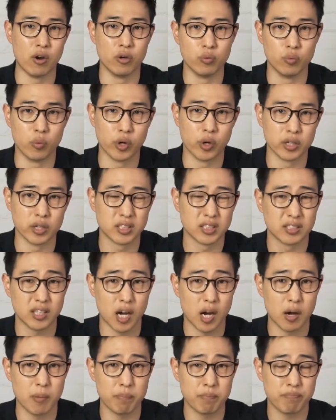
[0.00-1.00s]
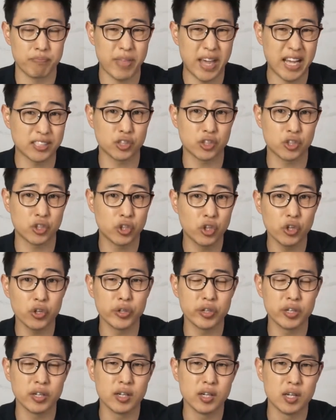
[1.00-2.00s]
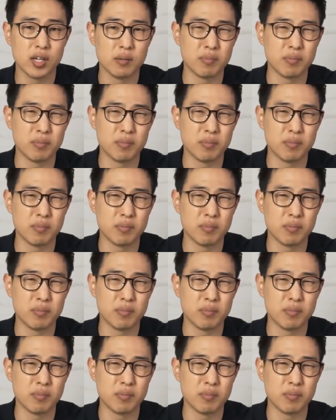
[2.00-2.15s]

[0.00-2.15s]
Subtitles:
own words. Now, that's good,